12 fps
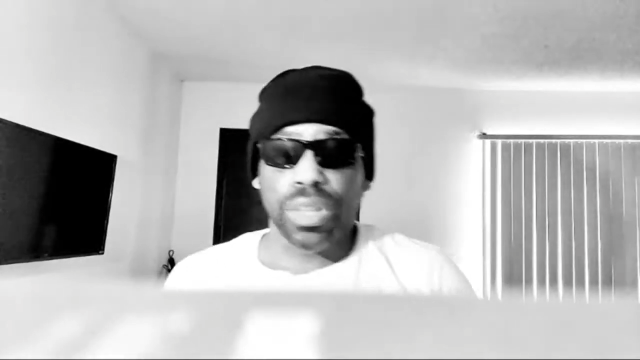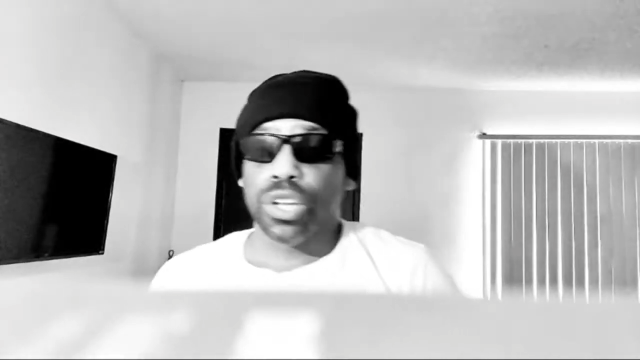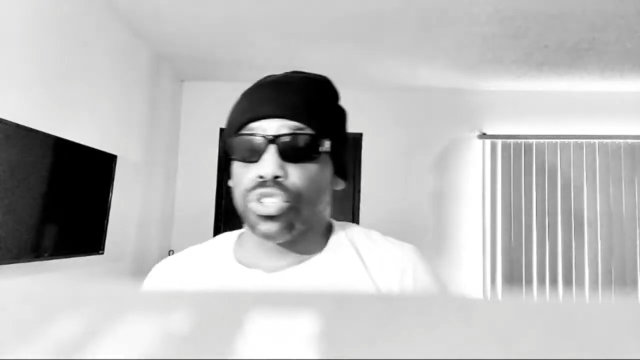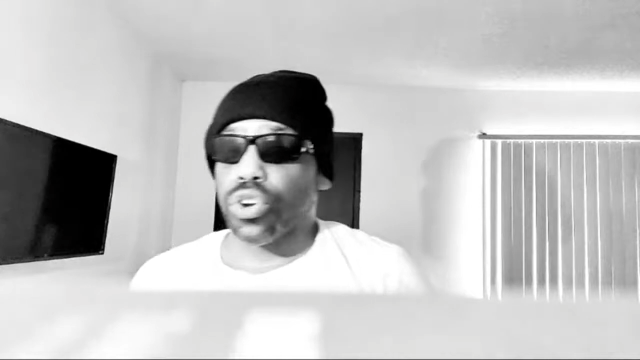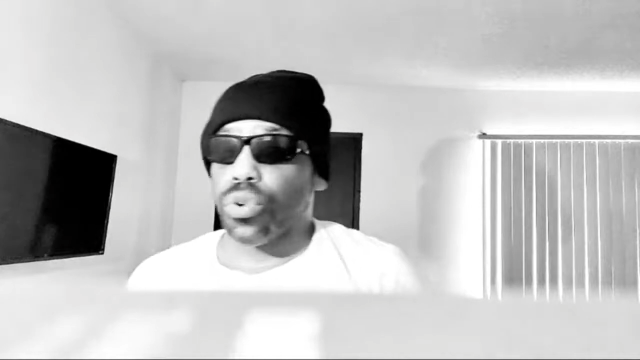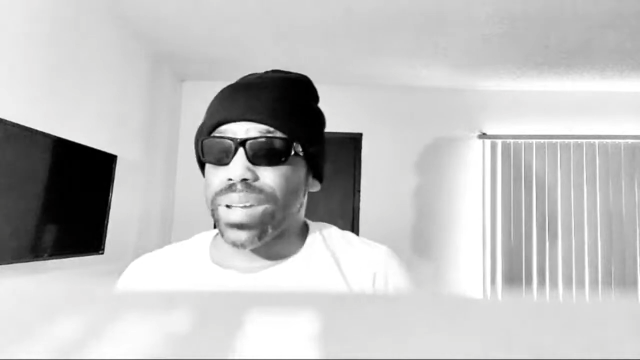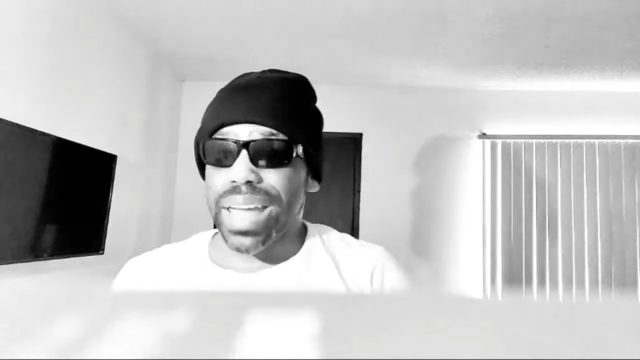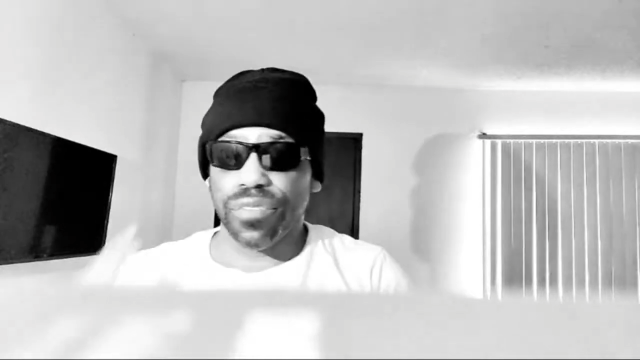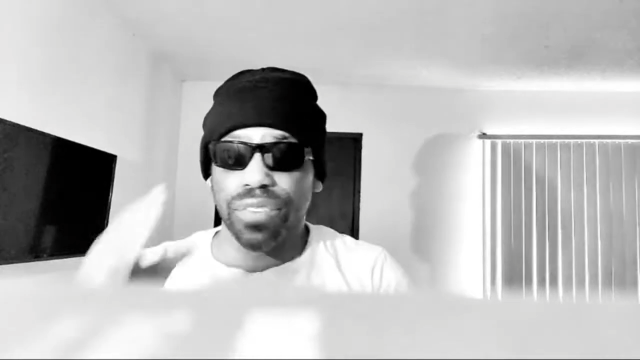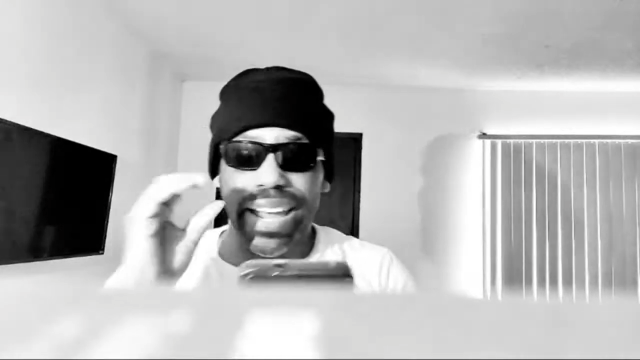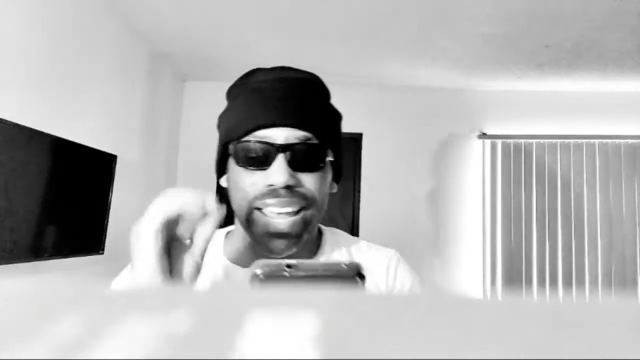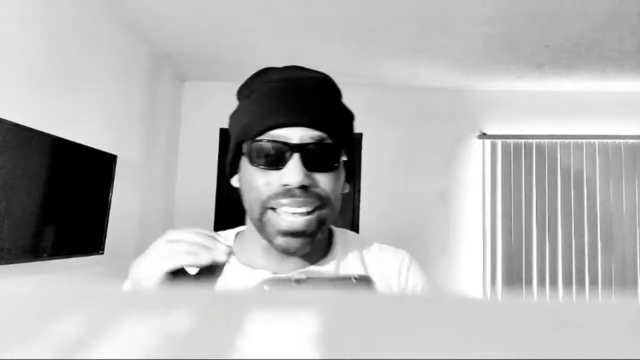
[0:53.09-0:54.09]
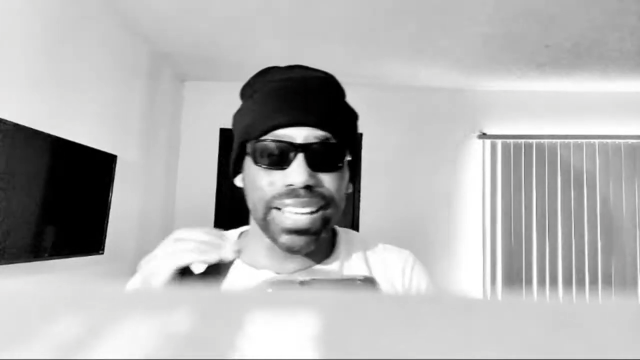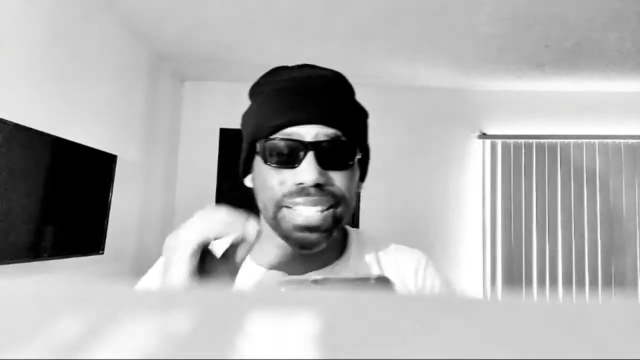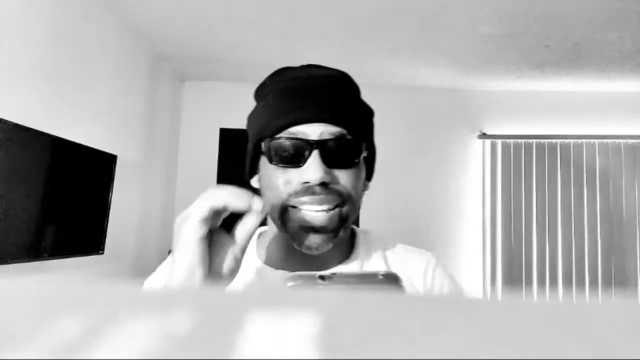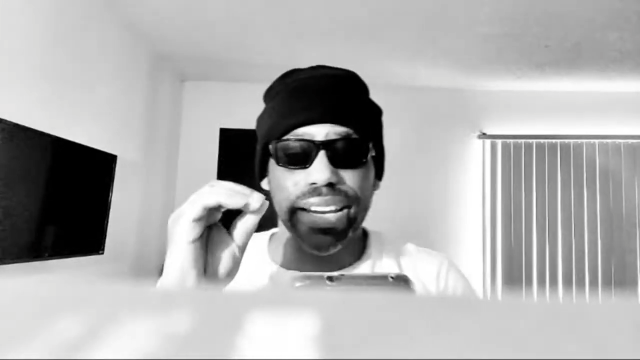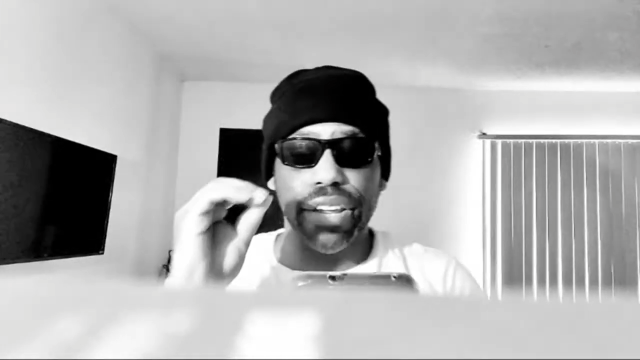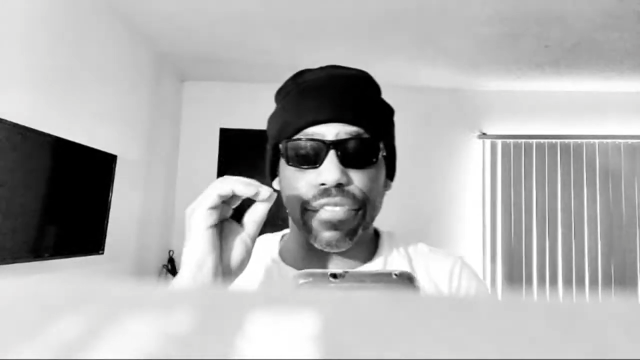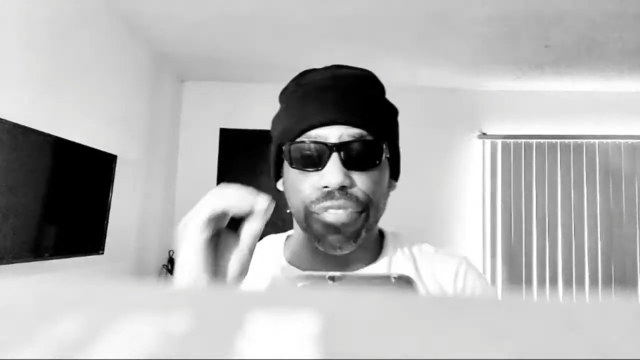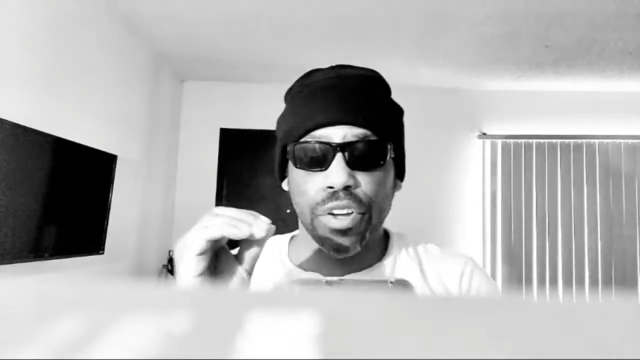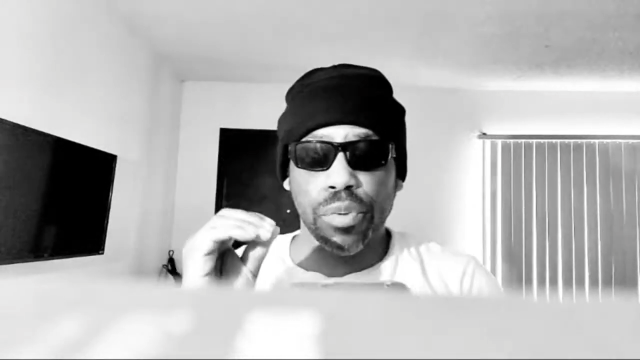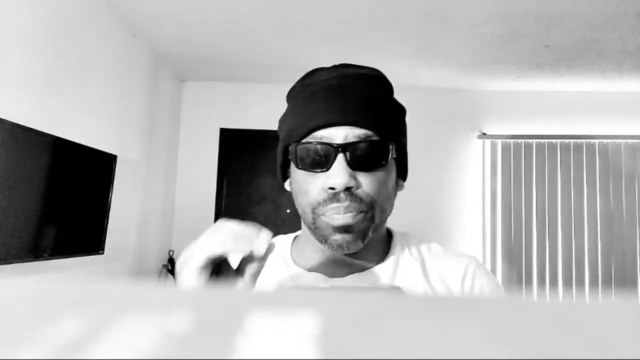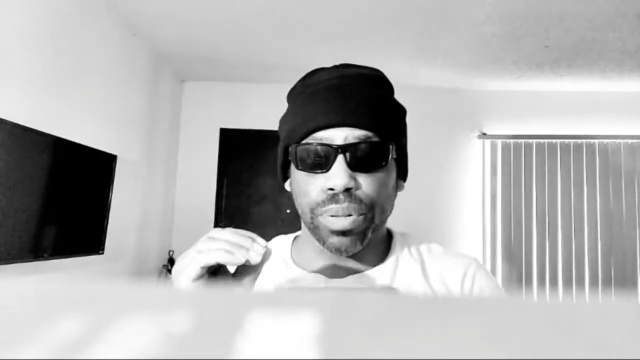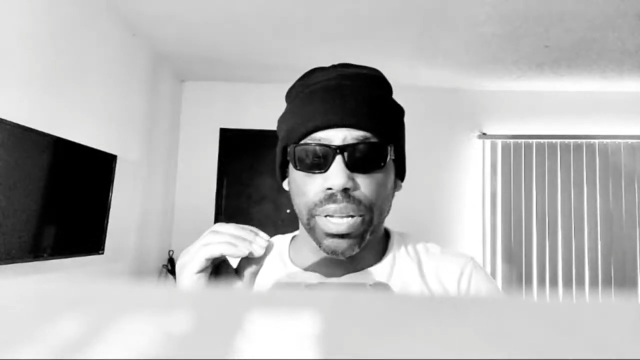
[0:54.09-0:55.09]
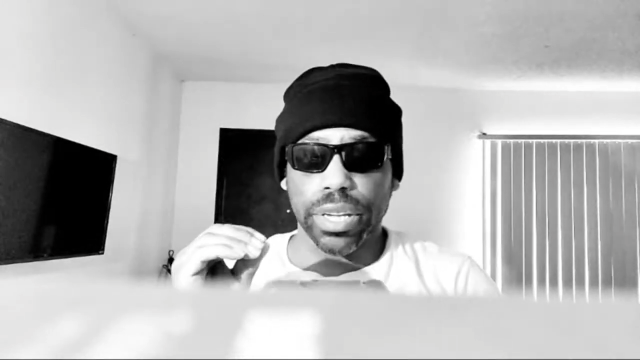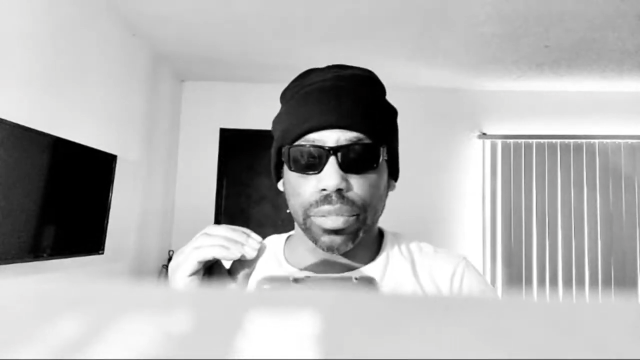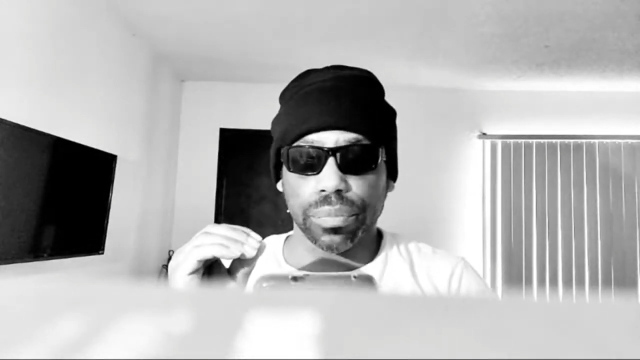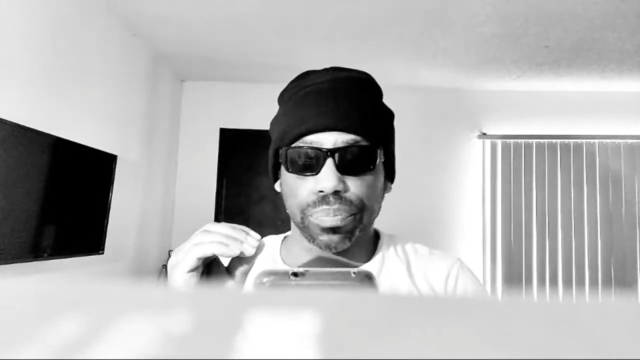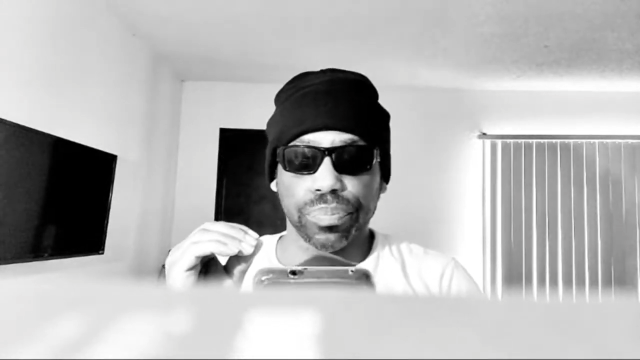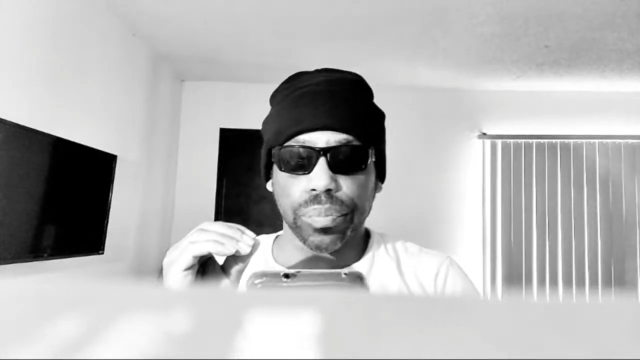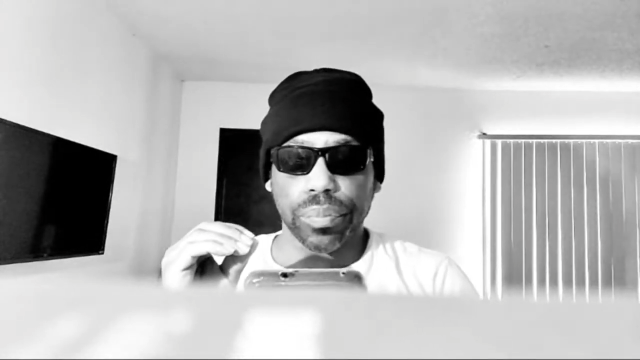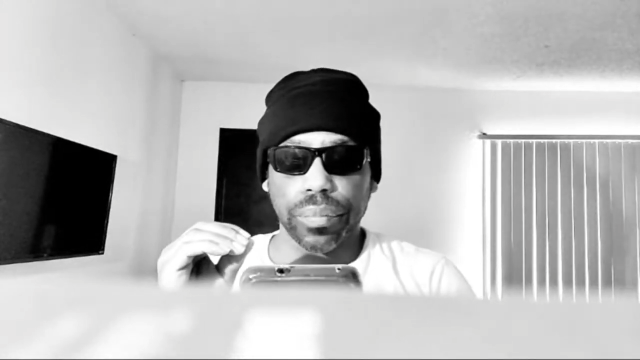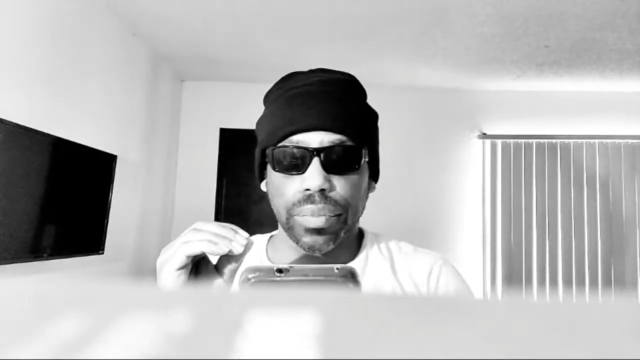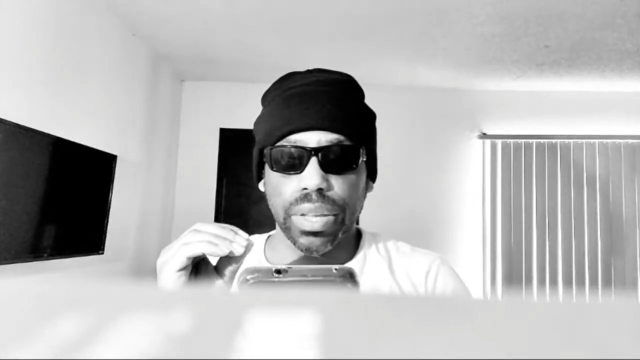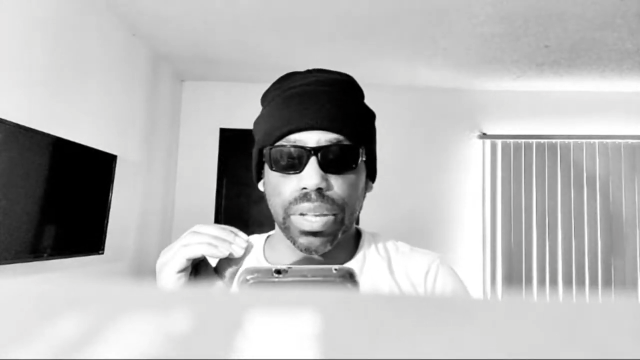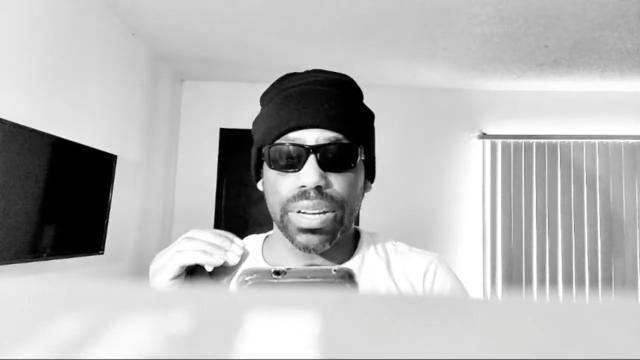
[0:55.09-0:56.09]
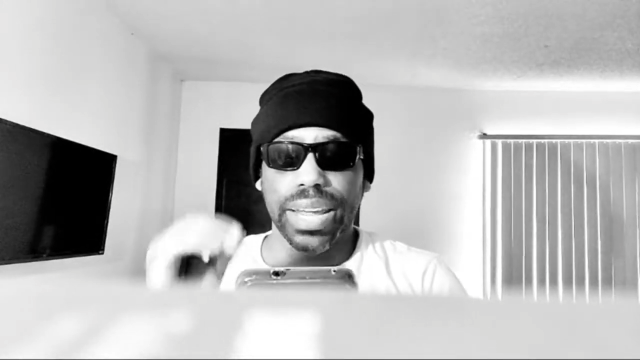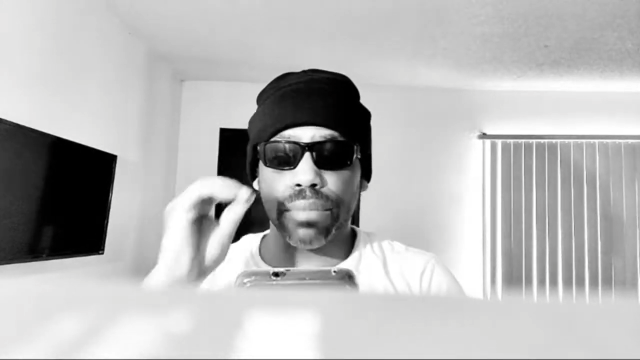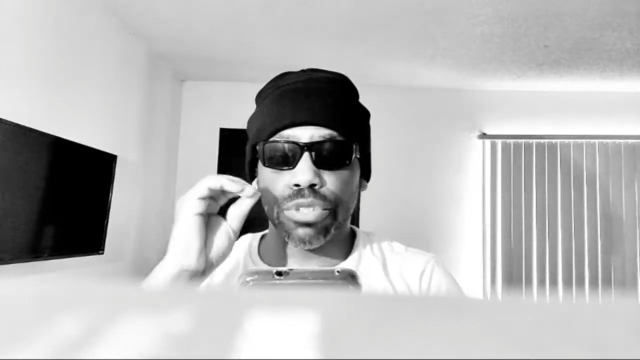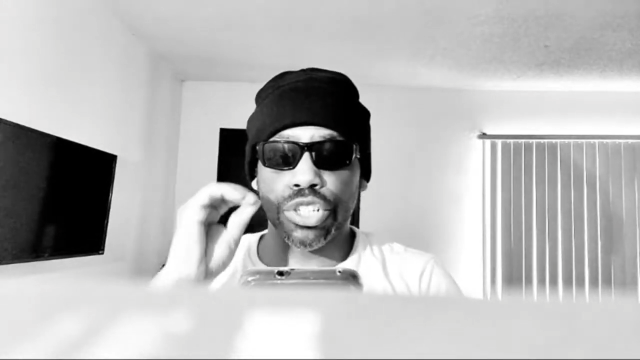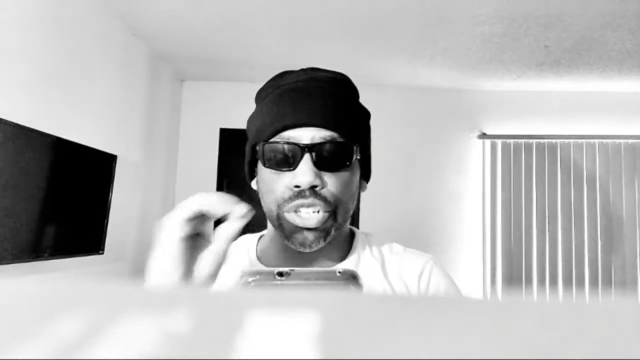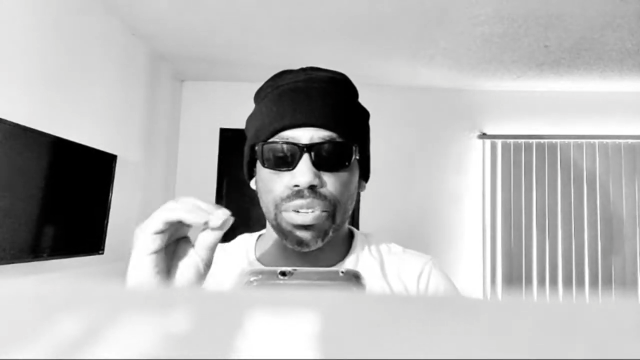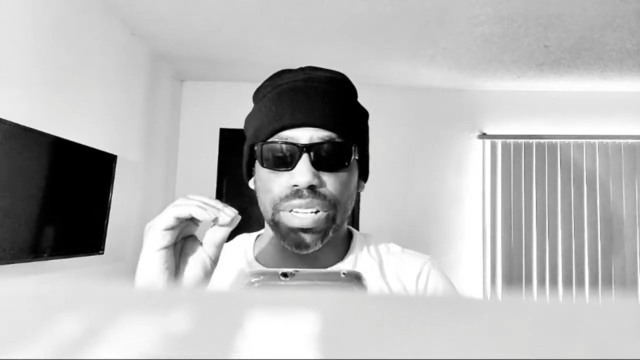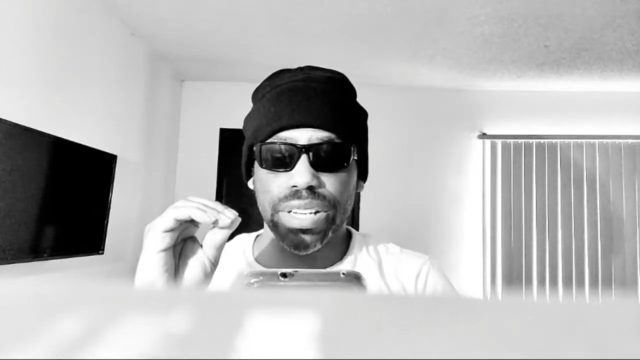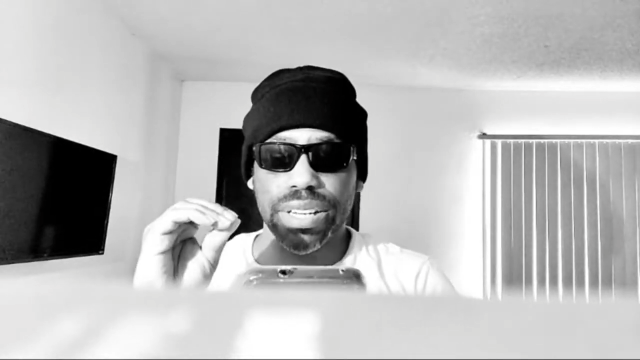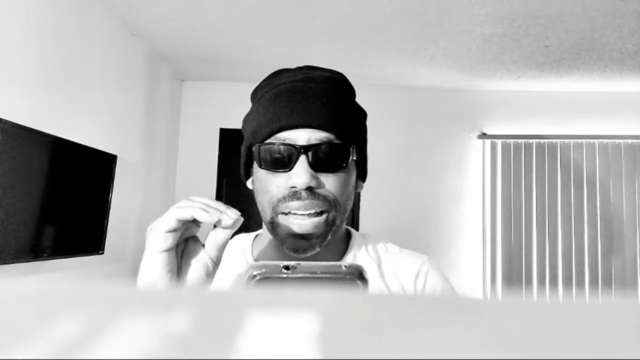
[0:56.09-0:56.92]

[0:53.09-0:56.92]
So, we have an ex-NFL player named Junior.